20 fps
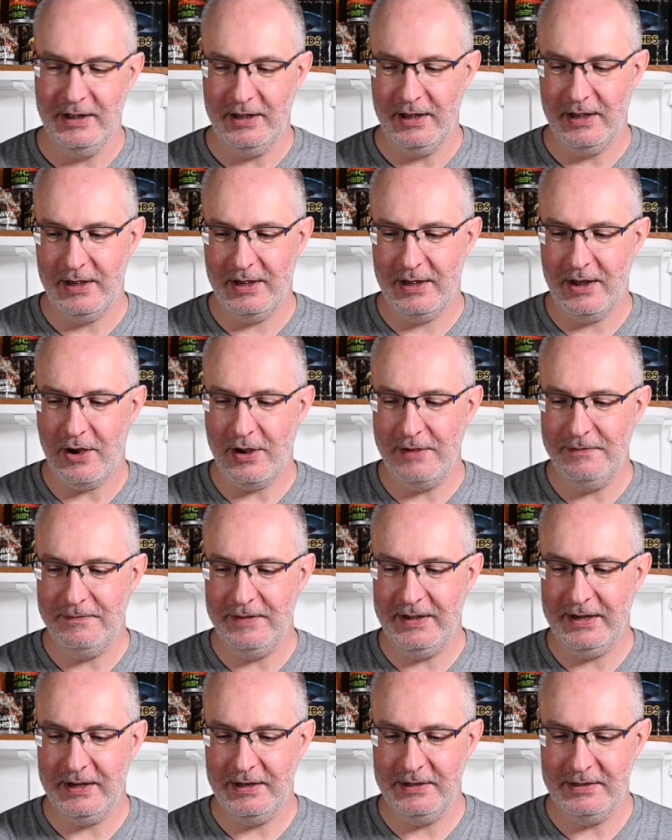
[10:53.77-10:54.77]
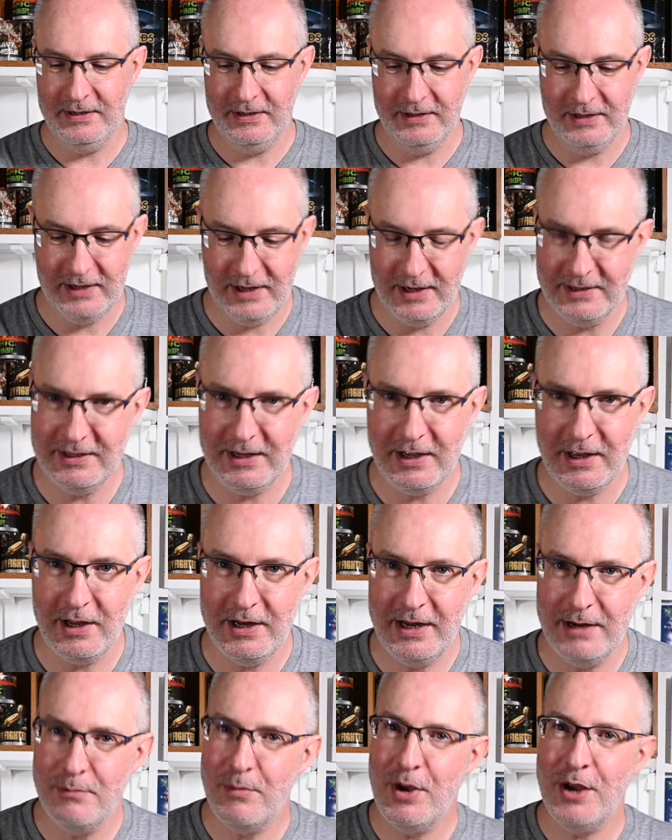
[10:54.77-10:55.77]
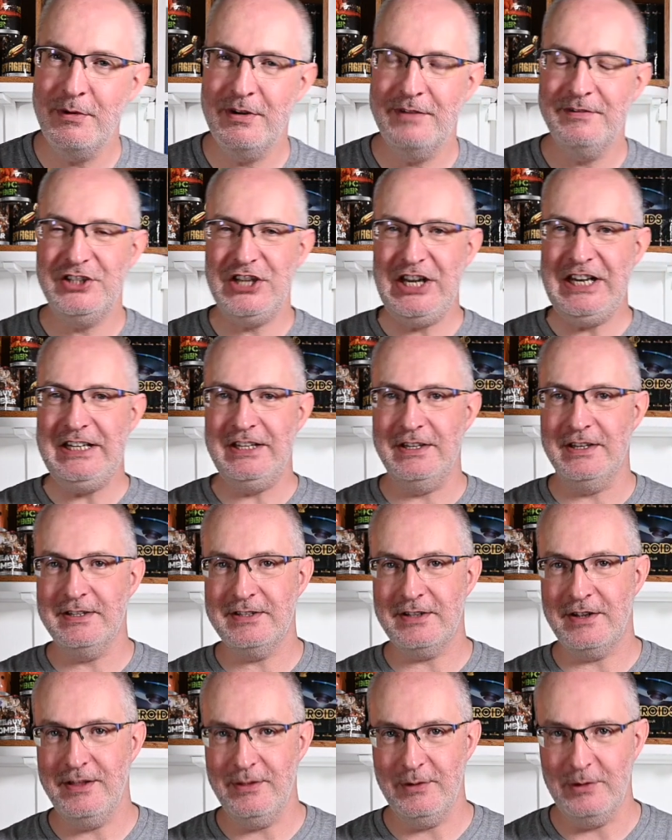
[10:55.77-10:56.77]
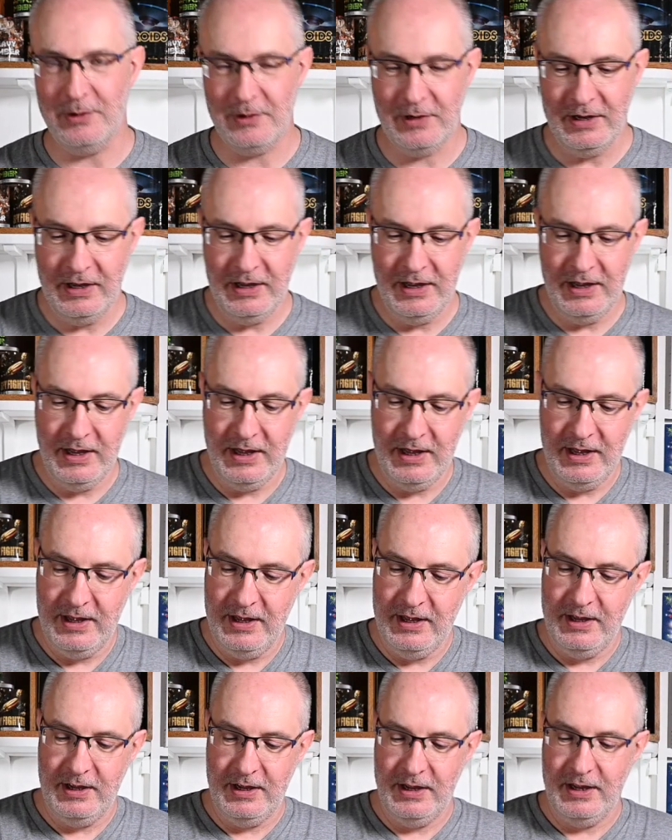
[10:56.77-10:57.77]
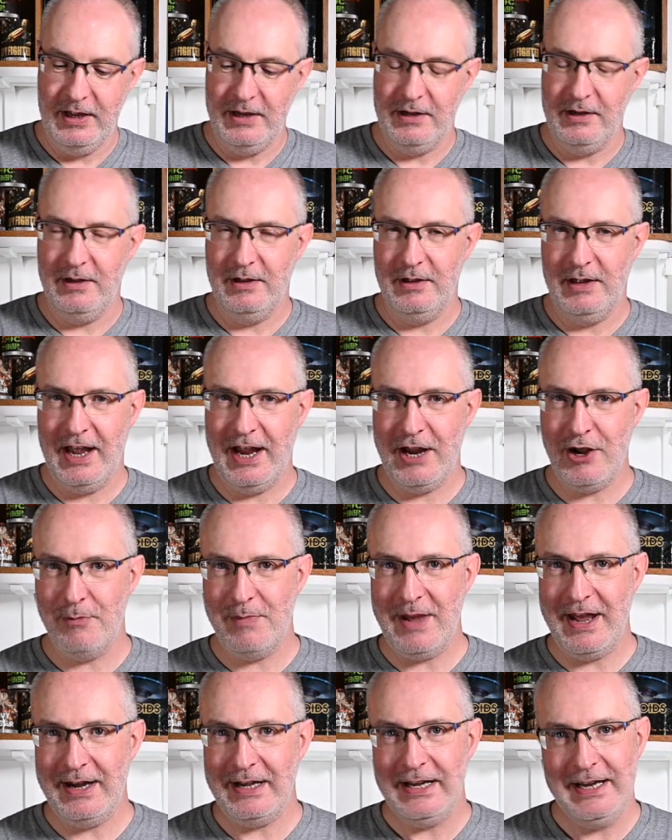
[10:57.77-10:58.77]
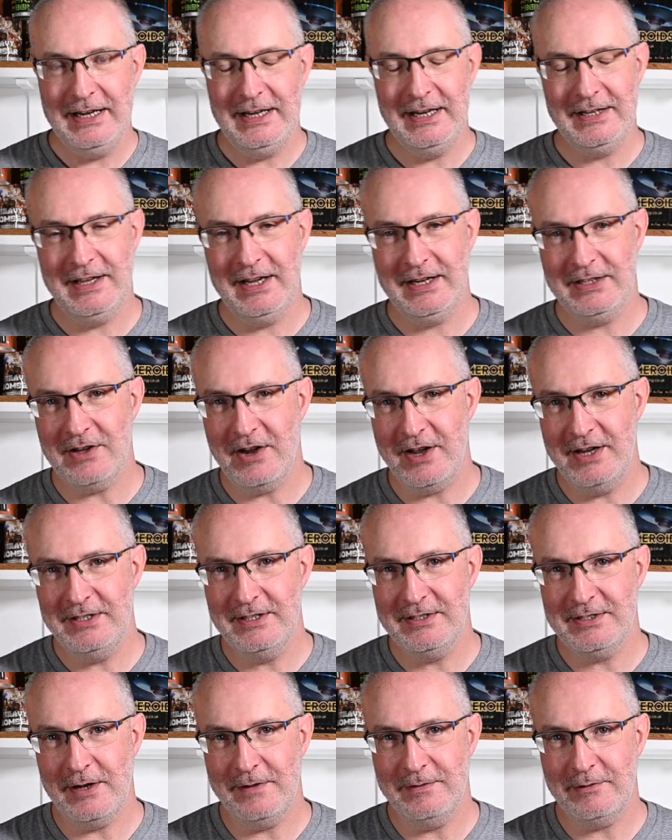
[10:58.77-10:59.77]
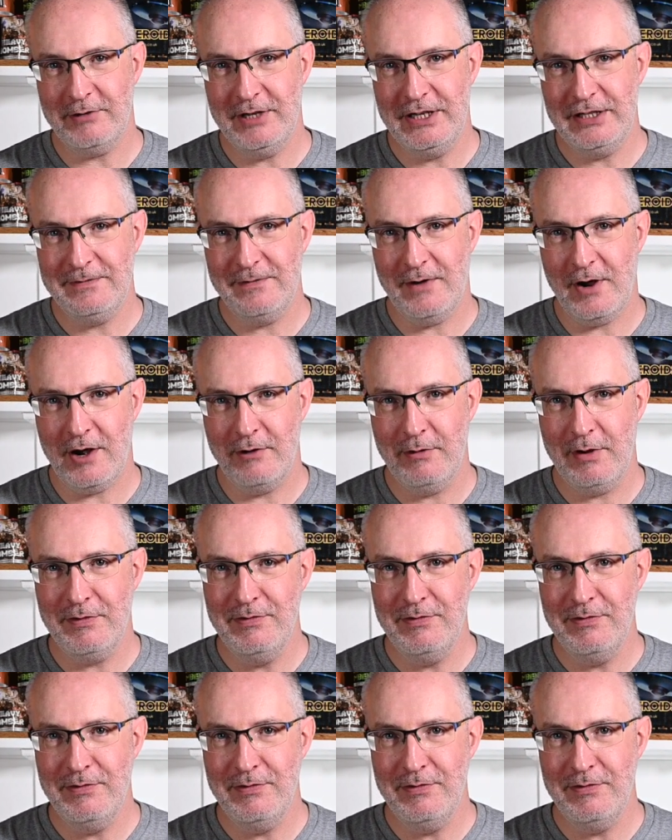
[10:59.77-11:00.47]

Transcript: I figured, and in a moment of genius, I thought, how about cleaning the igniters after each firing with